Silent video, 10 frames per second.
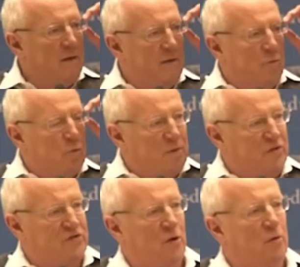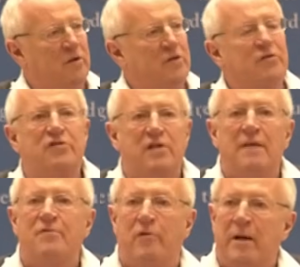they would be sold into
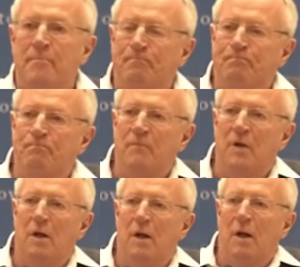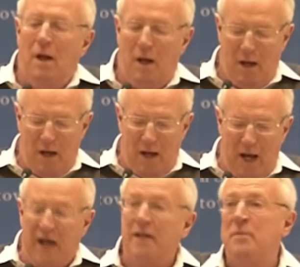slavery.
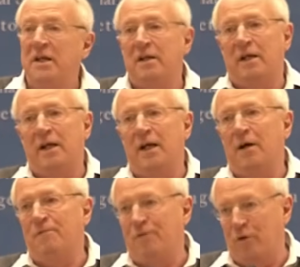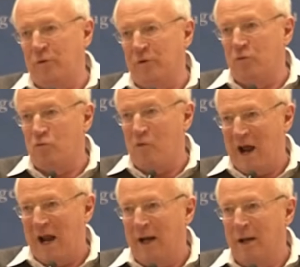And immediately a phone
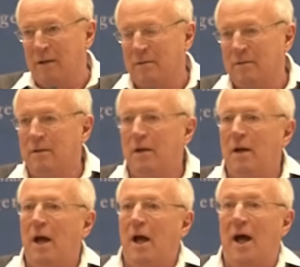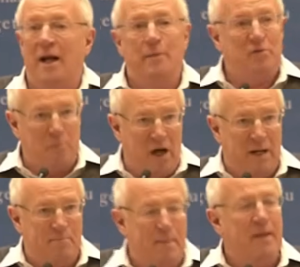rang, and it was
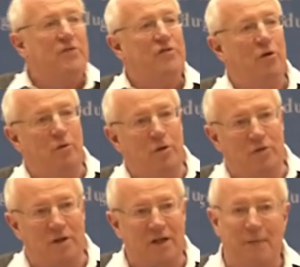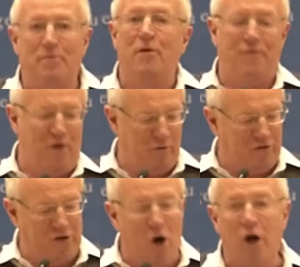mine. So you can keep your
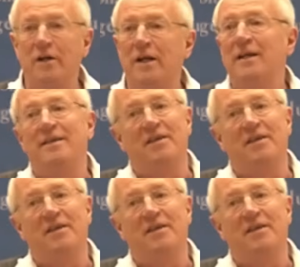phones on, it